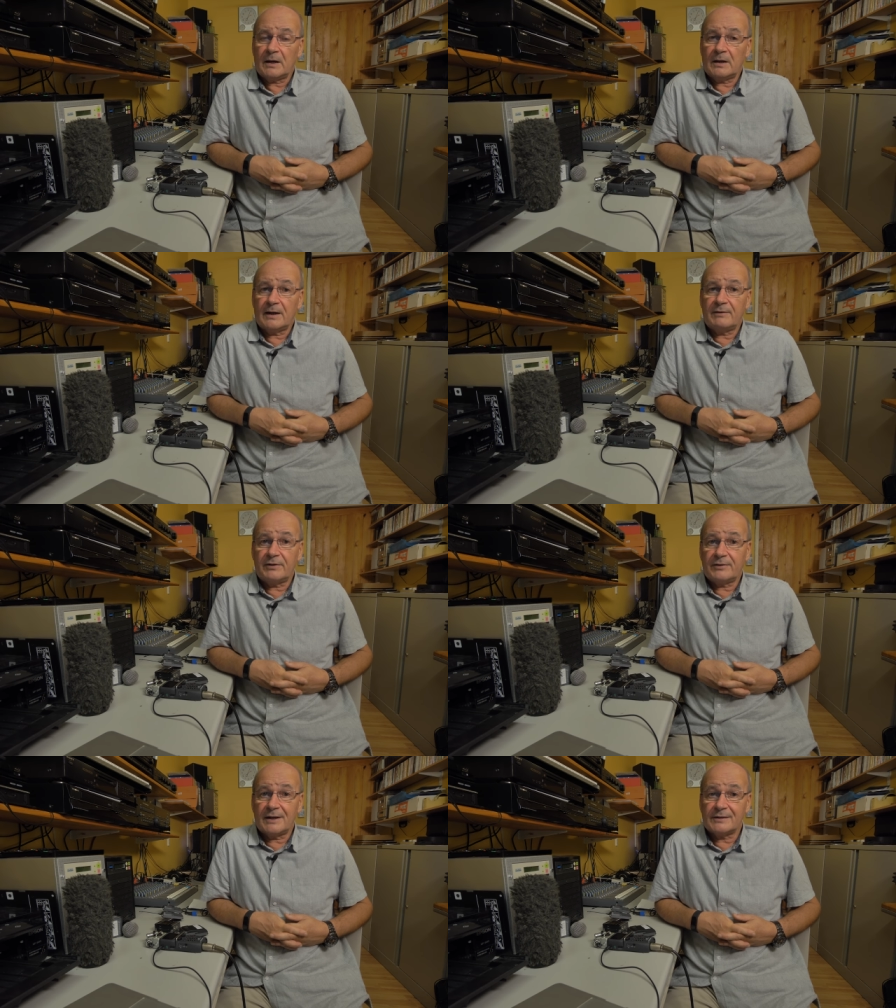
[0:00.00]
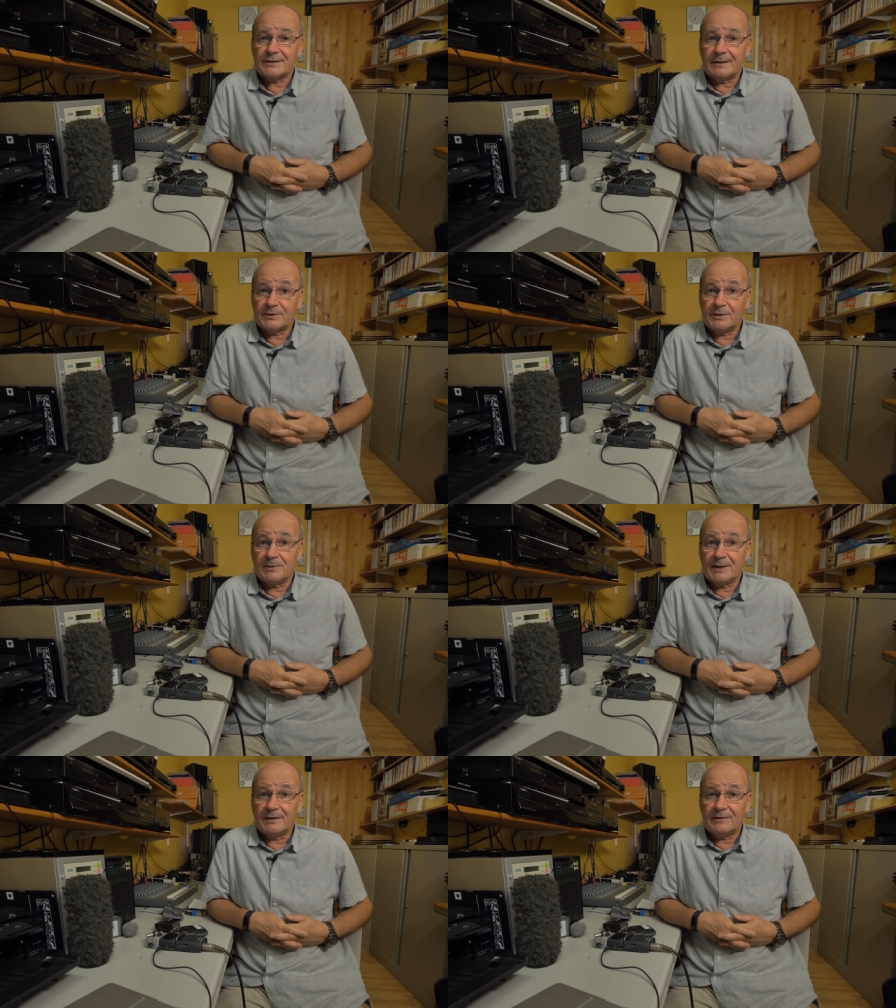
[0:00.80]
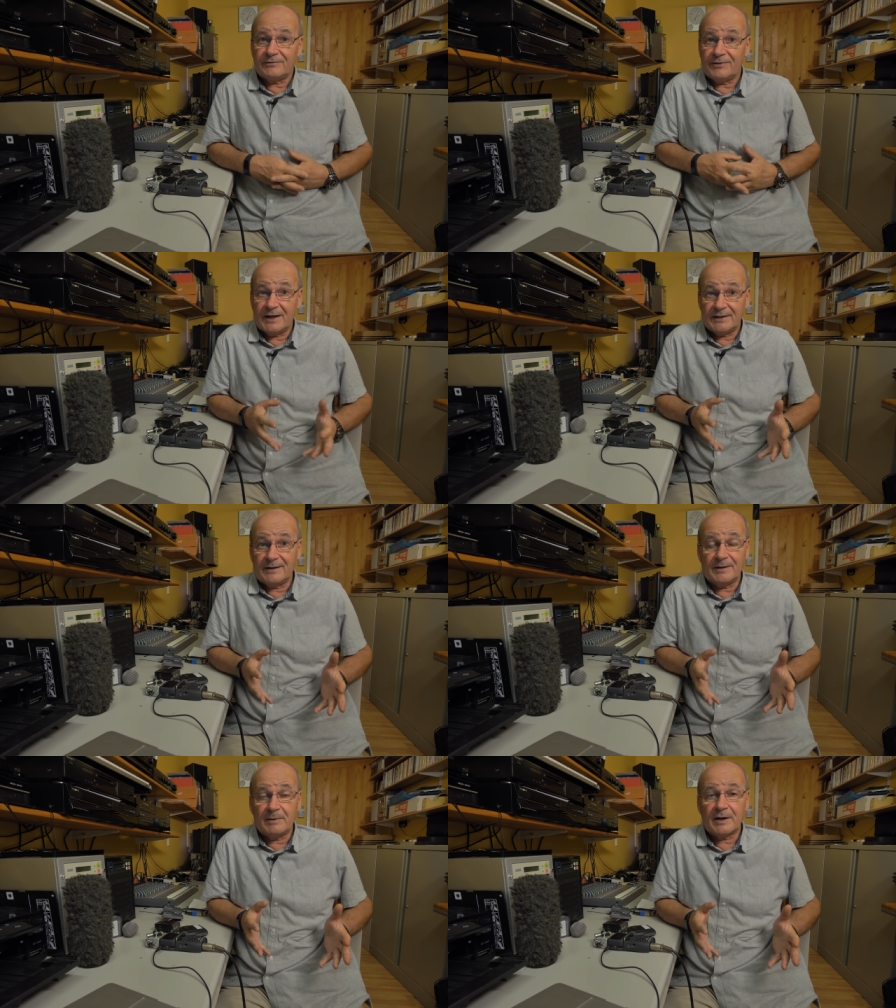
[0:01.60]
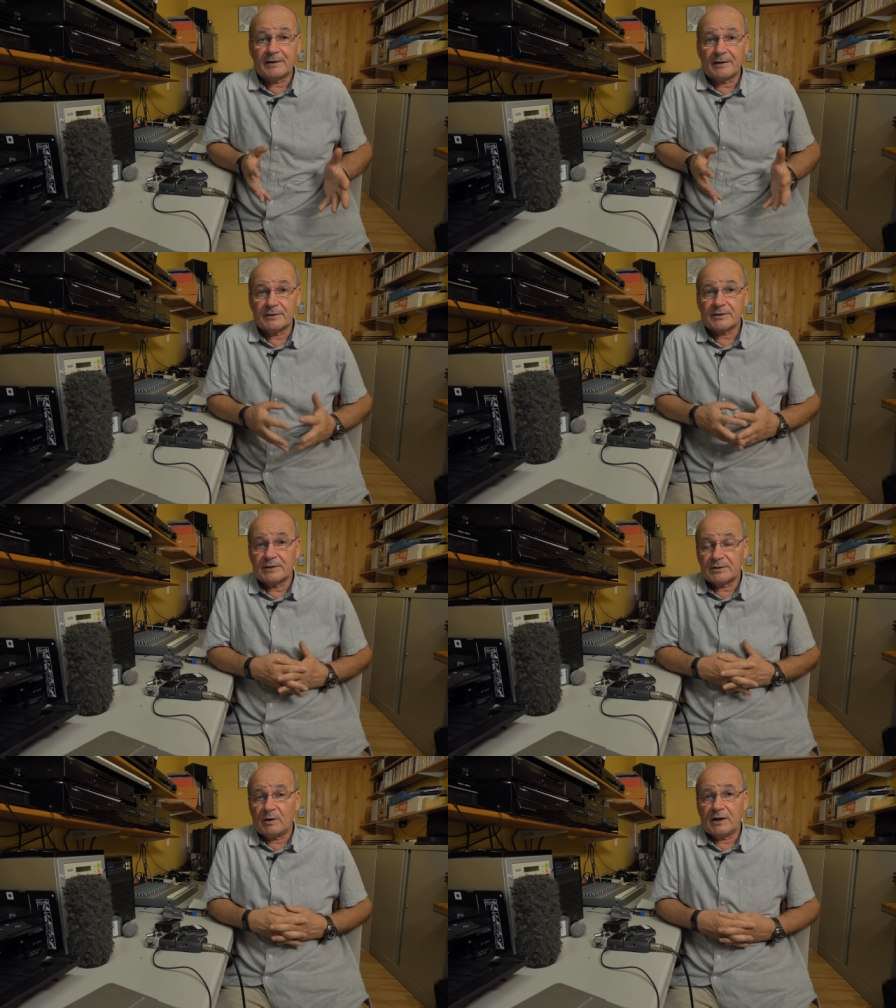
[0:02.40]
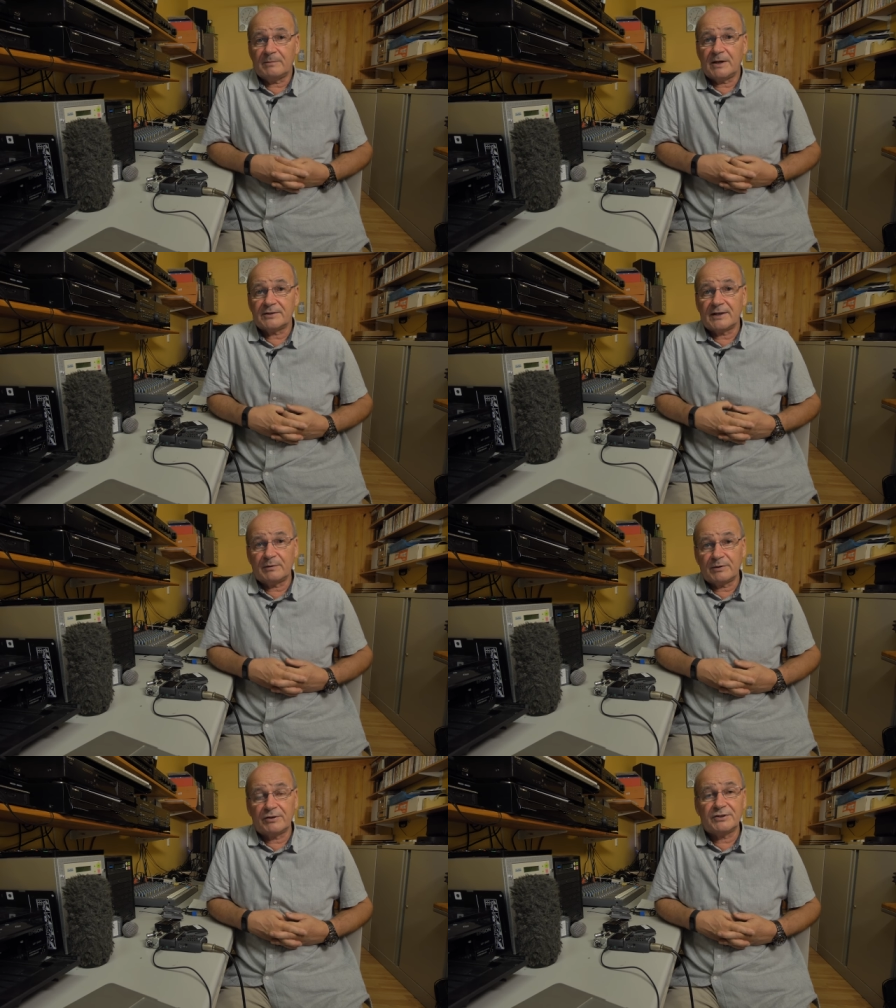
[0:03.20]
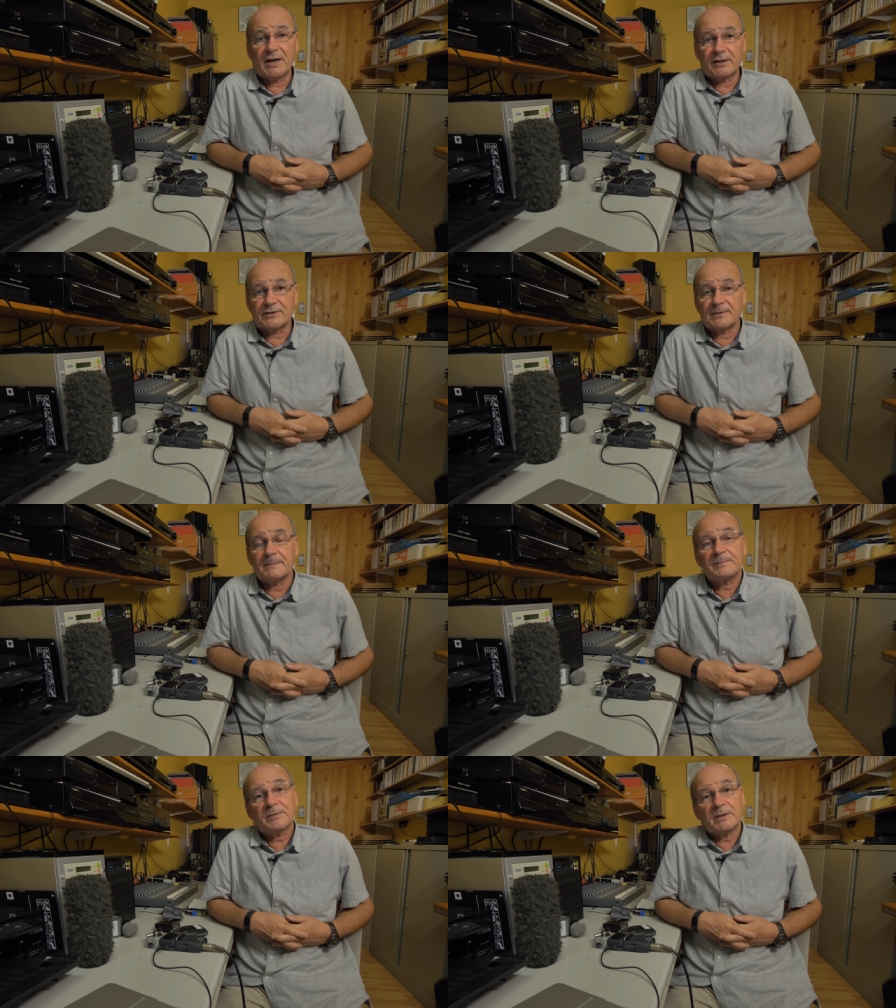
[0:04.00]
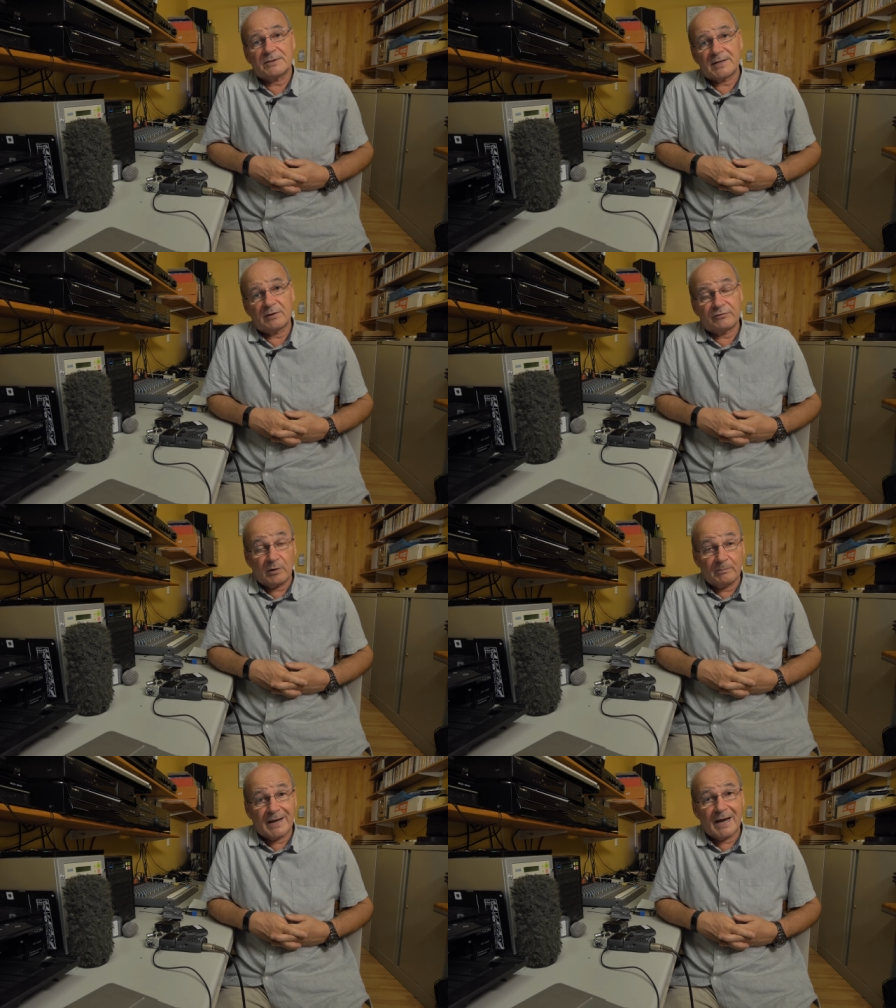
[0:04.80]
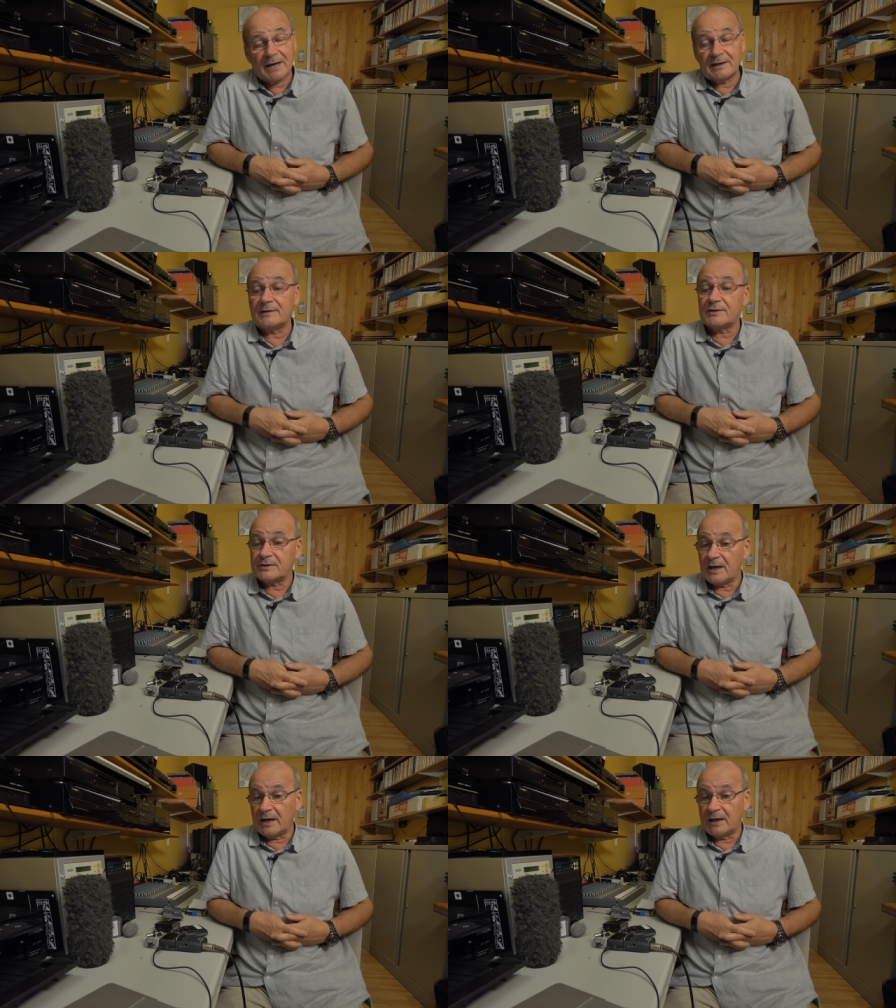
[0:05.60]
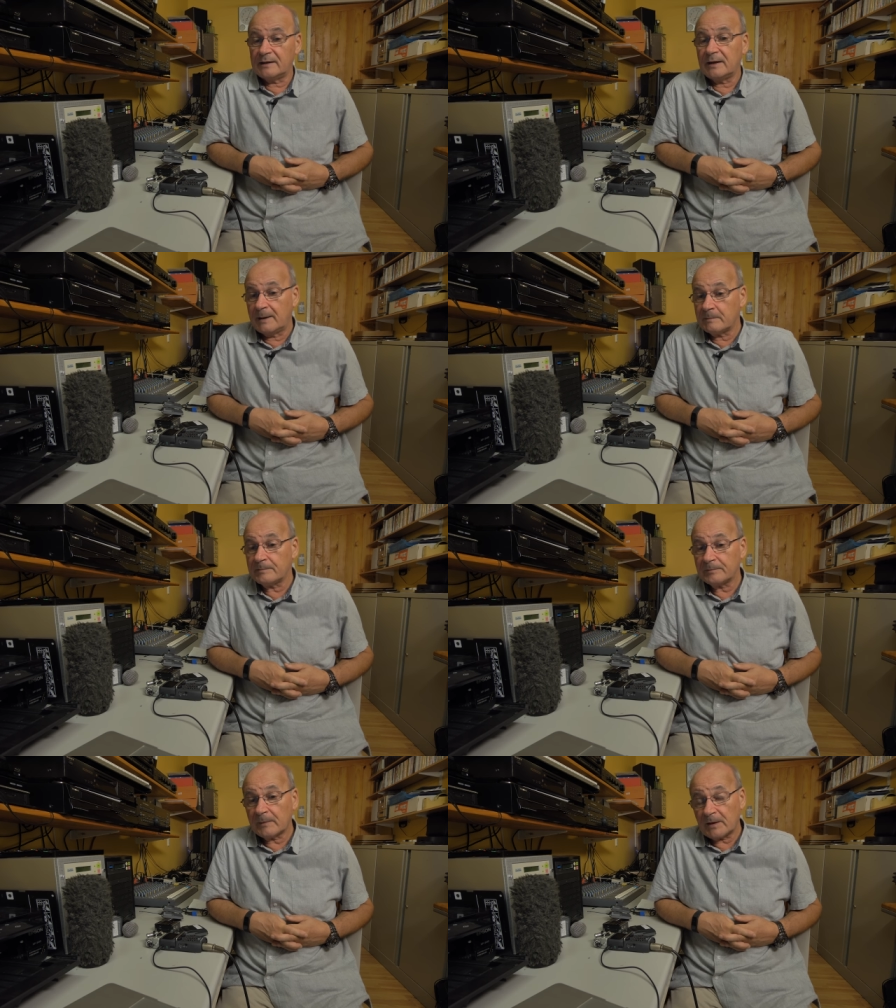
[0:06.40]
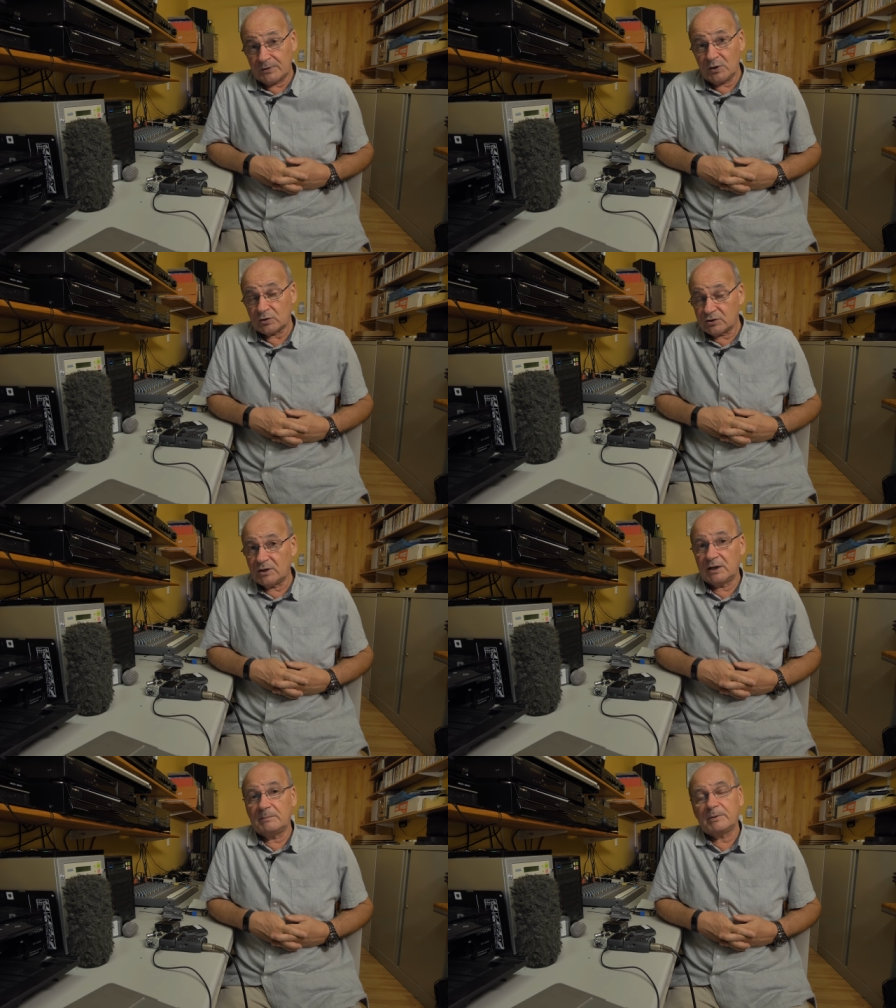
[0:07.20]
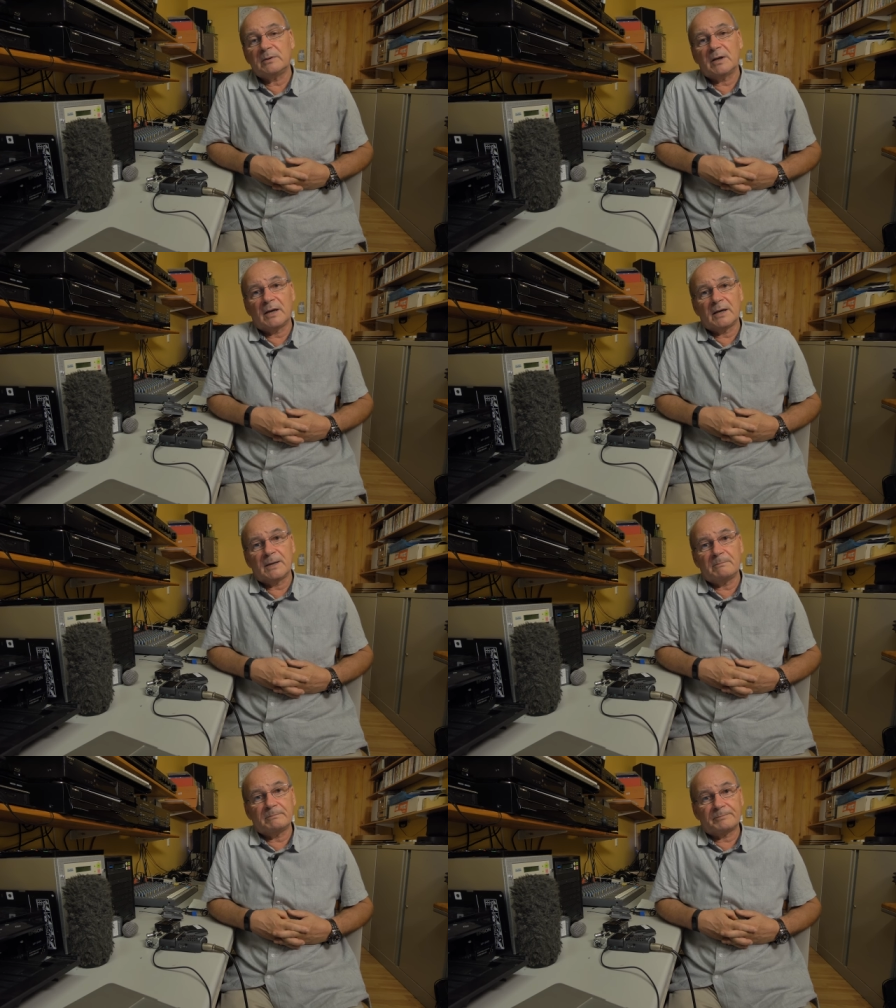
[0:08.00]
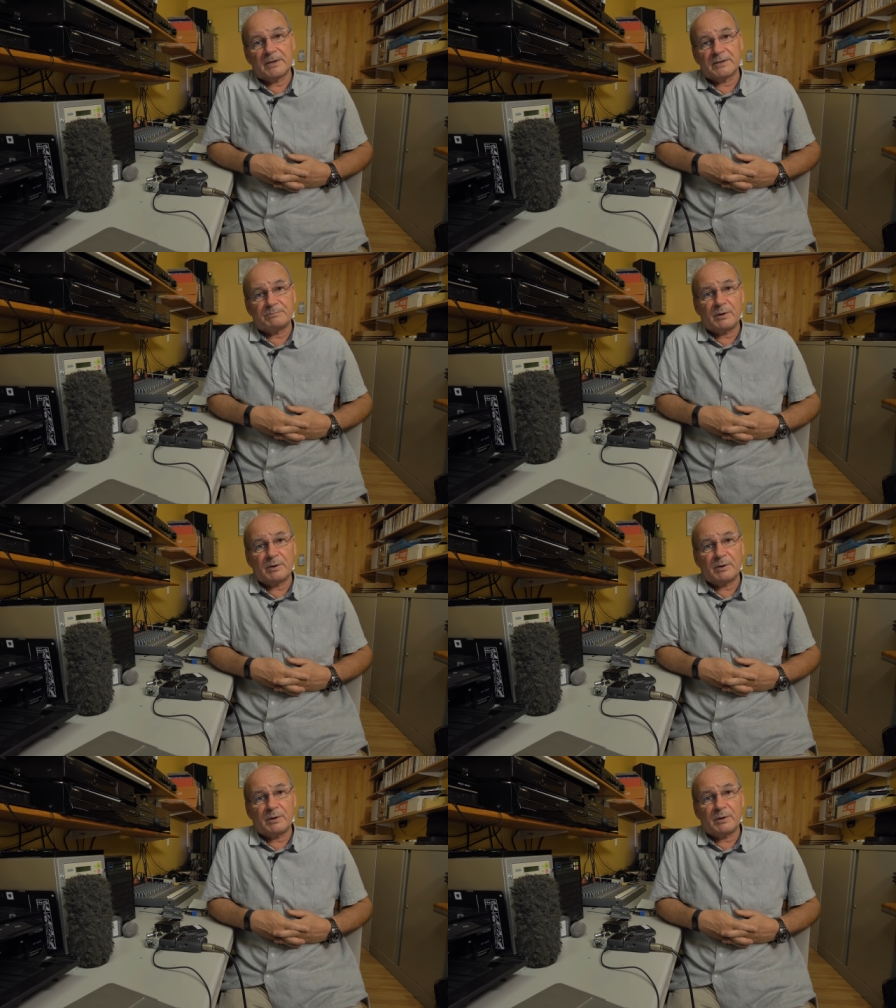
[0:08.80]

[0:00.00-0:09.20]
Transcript: uh, everything else seems to be fading into the background. It's, it's quite amazing how it rejects sound from behind and the side. They're not cheap. Um, it's